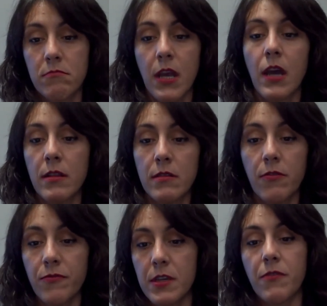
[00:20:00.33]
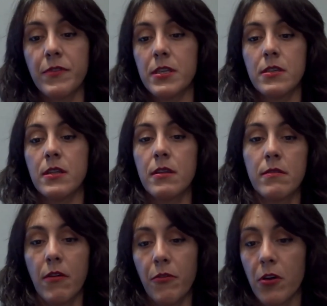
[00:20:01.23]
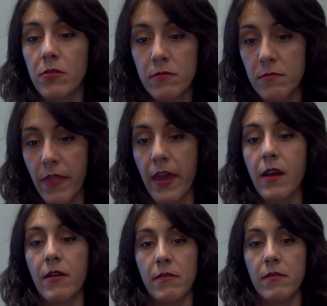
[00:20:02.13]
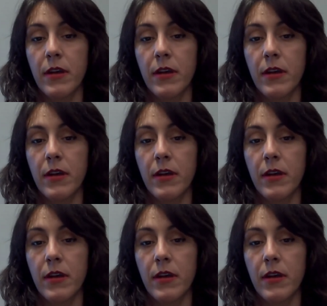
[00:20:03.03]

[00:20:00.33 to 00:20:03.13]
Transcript: kind of services that are not there